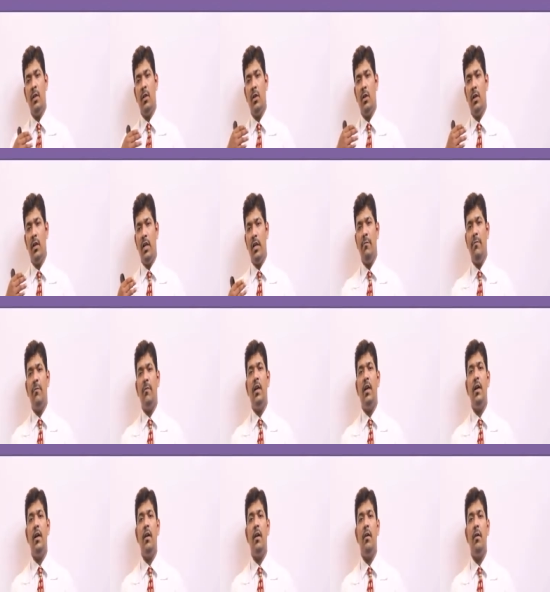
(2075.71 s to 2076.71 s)
Now if
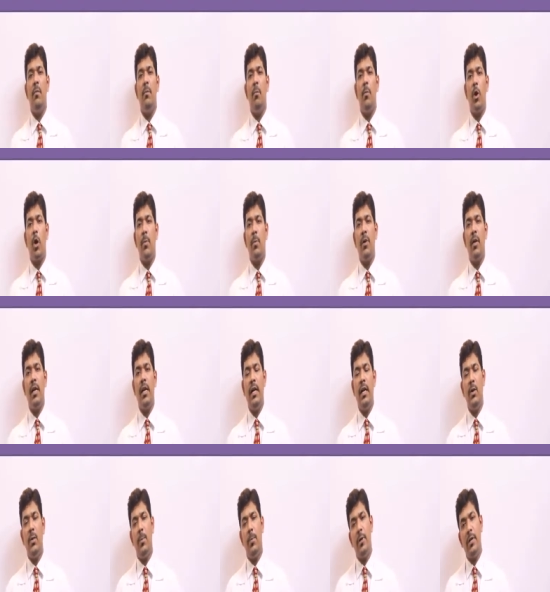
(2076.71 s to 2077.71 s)
proper
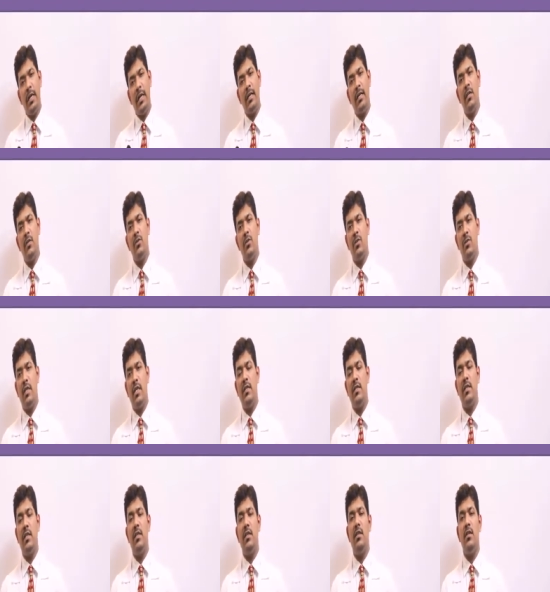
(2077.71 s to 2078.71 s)
radio protectors or
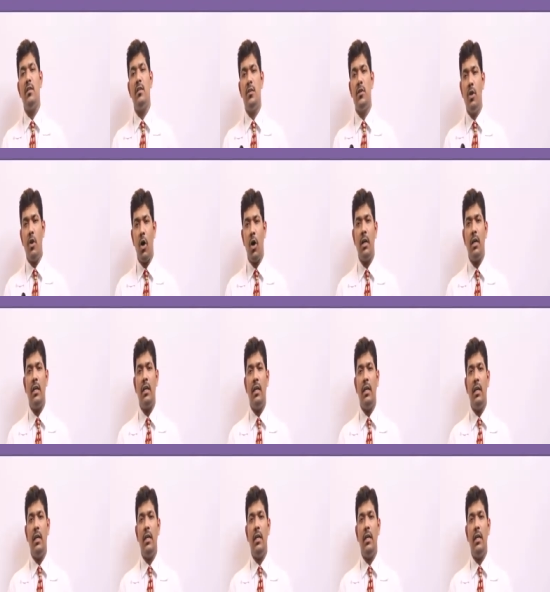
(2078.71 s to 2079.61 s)
sensors is not